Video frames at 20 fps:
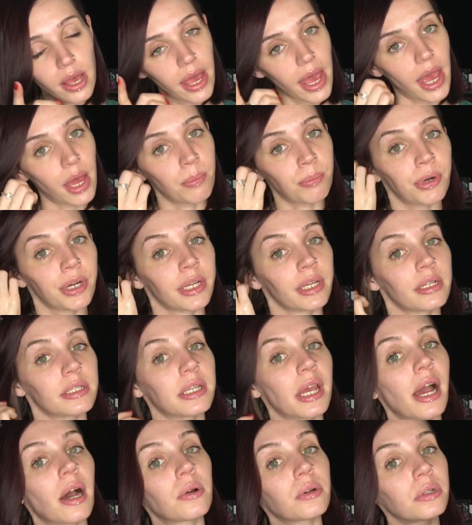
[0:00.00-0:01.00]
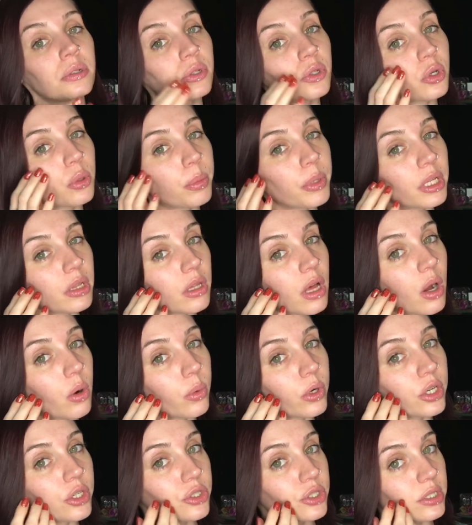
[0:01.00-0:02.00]
and bring it down a little bit
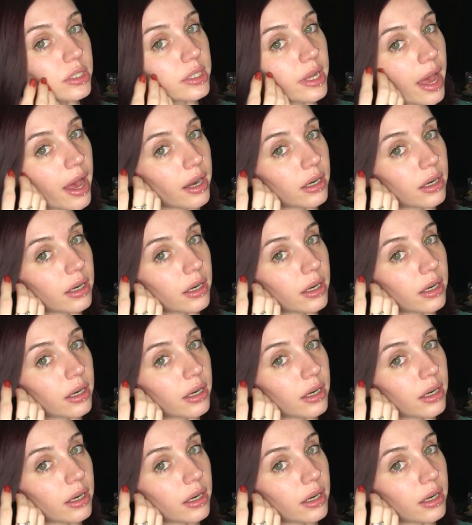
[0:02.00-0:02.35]
lower just to